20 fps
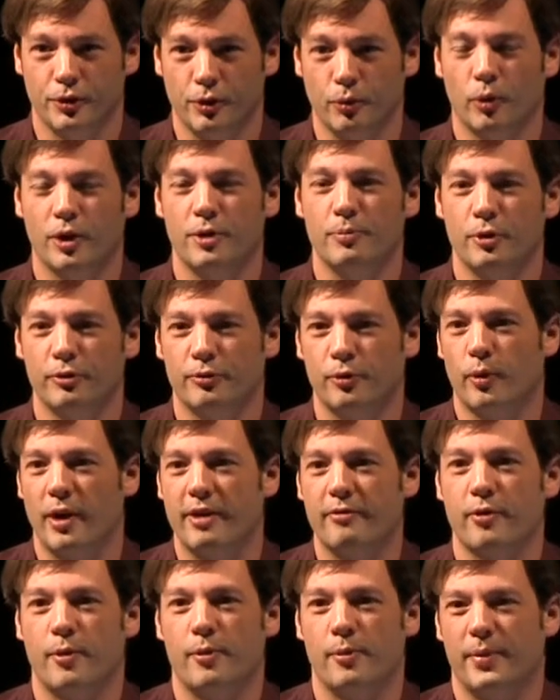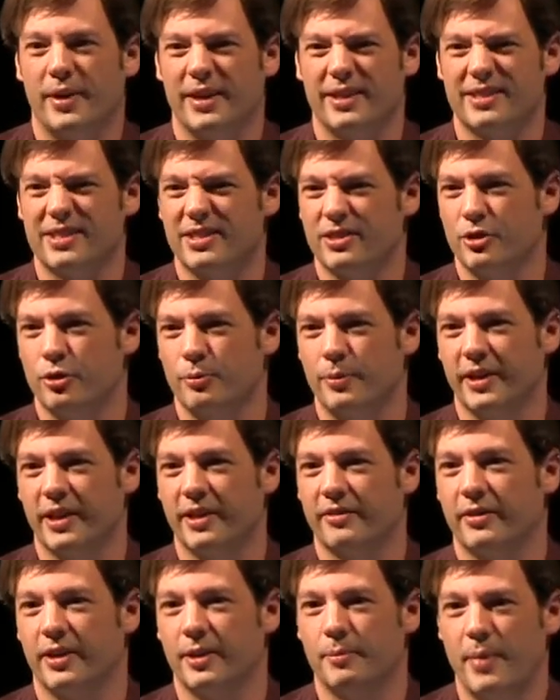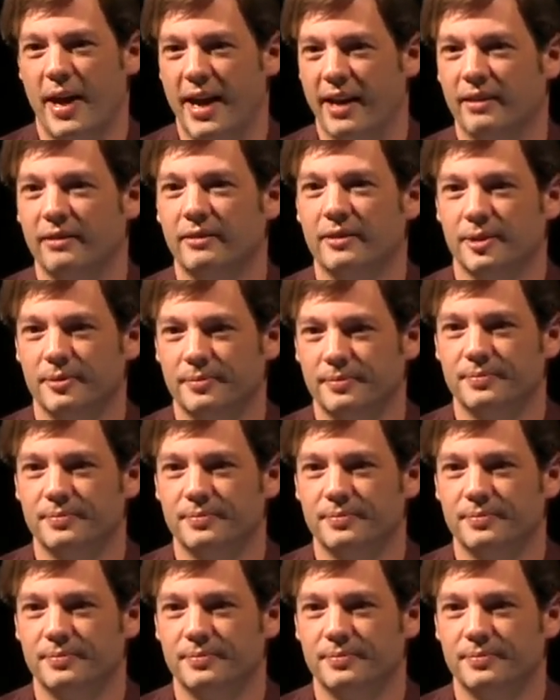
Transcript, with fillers: you would move away from it, but it's too big of a pain.